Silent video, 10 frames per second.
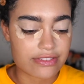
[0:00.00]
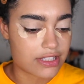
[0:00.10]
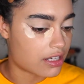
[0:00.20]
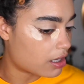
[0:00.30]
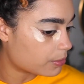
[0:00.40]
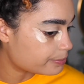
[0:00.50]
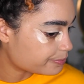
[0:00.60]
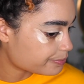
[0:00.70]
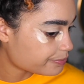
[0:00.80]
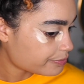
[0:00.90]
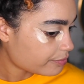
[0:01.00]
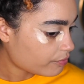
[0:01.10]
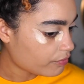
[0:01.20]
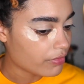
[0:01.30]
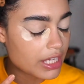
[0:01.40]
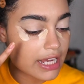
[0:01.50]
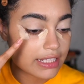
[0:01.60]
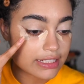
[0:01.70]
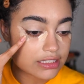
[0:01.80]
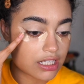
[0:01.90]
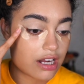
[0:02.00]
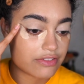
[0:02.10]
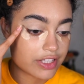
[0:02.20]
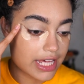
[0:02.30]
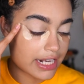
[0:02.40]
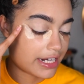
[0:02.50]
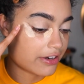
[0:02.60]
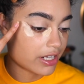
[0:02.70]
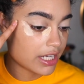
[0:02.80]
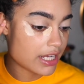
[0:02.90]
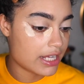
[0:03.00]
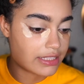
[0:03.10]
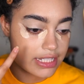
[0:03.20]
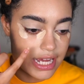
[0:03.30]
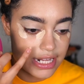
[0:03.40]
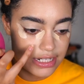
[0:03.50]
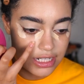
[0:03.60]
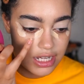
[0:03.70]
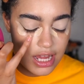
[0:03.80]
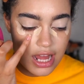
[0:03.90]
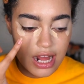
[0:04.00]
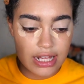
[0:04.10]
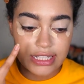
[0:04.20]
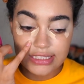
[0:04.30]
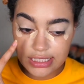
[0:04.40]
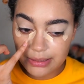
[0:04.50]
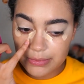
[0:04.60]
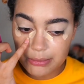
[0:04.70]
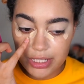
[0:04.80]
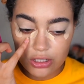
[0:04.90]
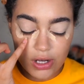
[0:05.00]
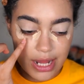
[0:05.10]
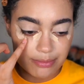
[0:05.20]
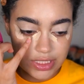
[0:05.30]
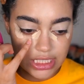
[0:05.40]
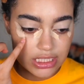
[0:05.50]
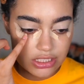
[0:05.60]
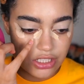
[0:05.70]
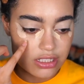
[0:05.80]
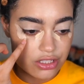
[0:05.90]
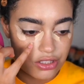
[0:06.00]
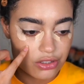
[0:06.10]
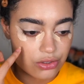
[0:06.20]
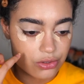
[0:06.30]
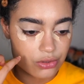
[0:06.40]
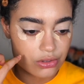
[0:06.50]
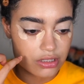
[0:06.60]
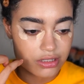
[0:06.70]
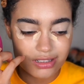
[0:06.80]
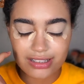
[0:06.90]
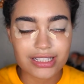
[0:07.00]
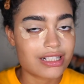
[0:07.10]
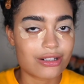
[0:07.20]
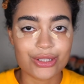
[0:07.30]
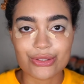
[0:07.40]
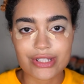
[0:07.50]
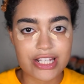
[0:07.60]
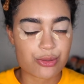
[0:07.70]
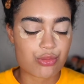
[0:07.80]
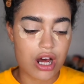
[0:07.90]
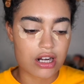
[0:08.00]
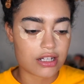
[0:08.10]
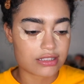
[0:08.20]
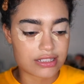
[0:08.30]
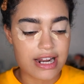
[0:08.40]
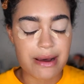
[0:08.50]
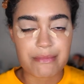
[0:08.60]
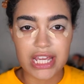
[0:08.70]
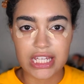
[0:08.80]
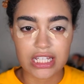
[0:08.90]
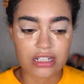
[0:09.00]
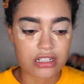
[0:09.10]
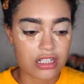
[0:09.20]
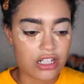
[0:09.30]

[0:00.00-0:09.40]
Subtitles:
So I like to cover that area, and then I like to keep the middle empty just to, you know, use less product and not make it